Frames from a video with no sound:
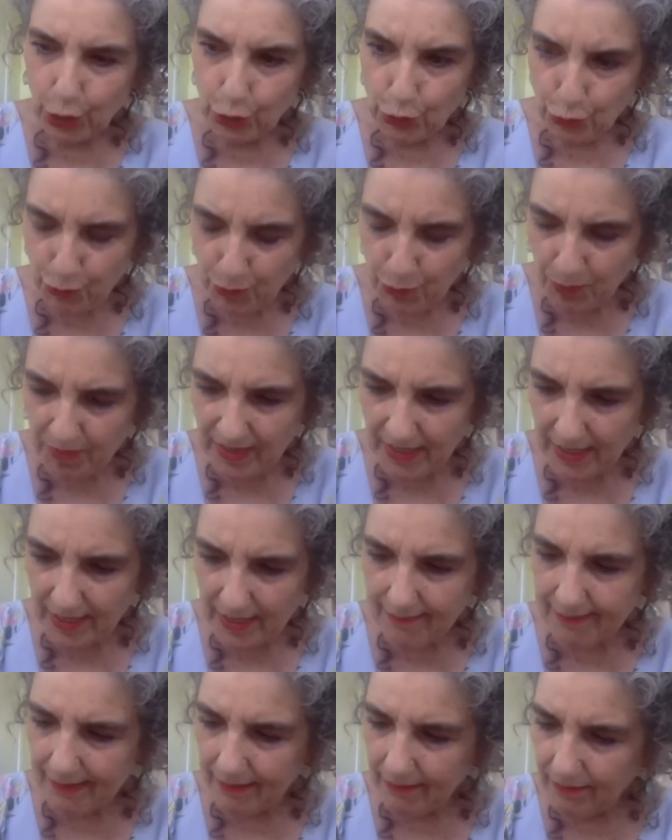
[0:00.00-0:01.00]
to
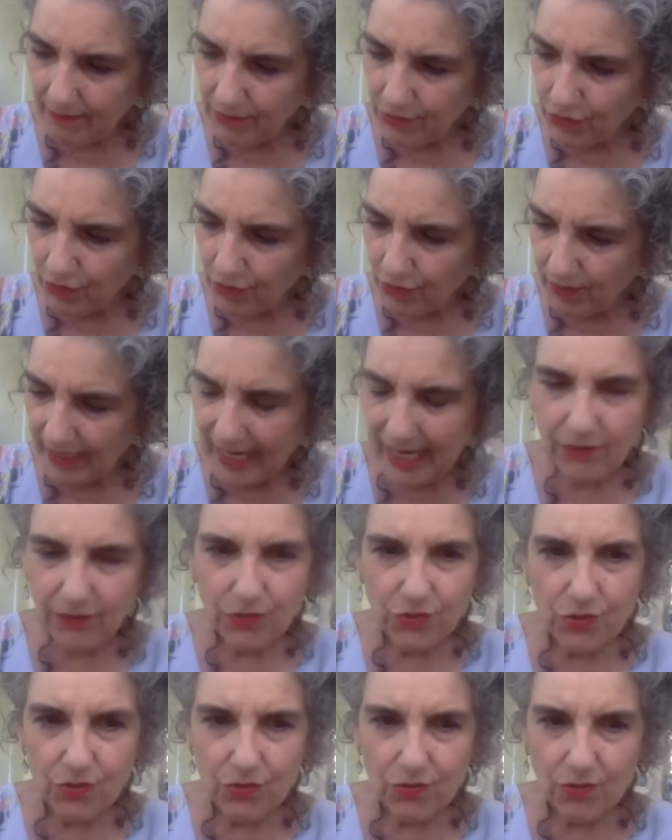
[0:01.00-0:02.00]
me that showed how
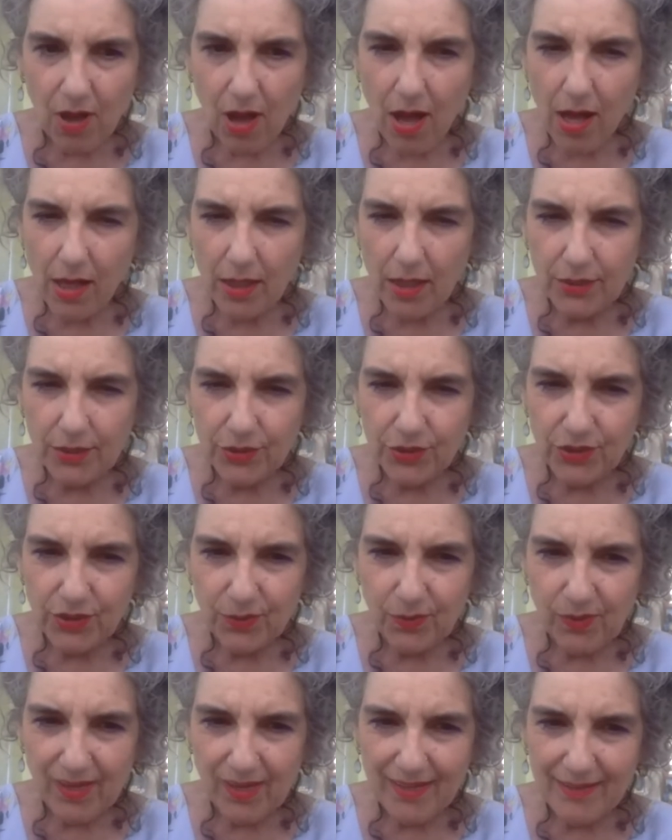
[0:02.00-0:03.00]
strong
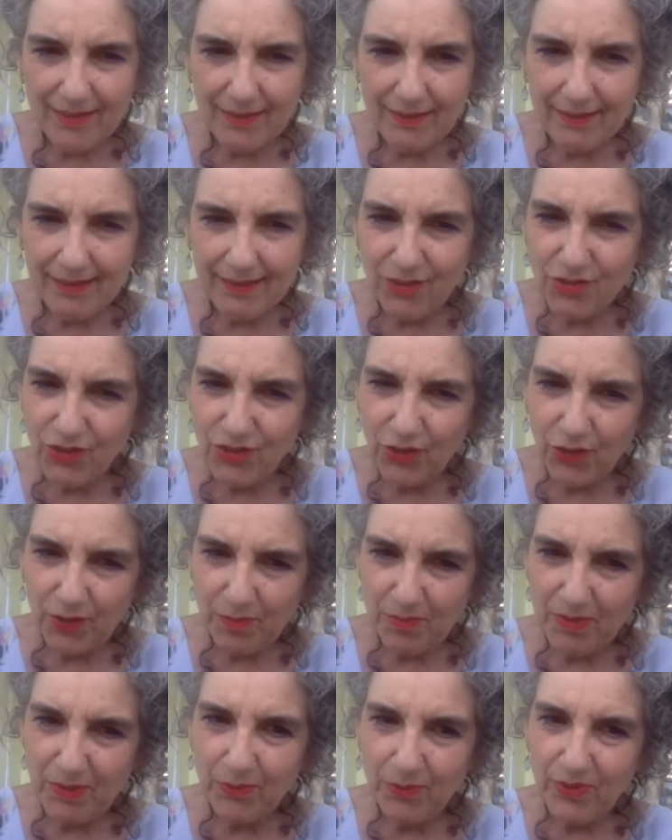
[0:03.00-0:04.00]
she was and that she
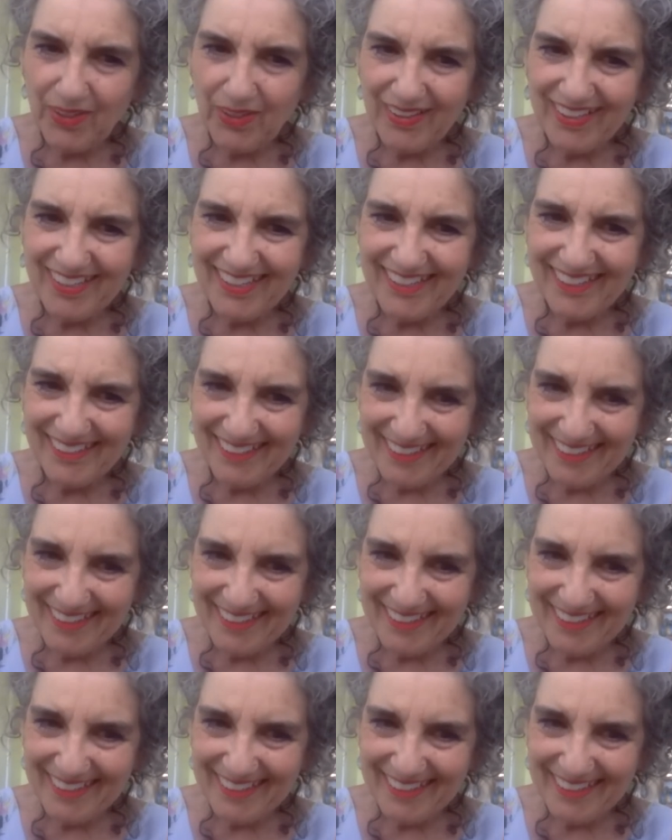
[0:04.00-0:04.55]
could be really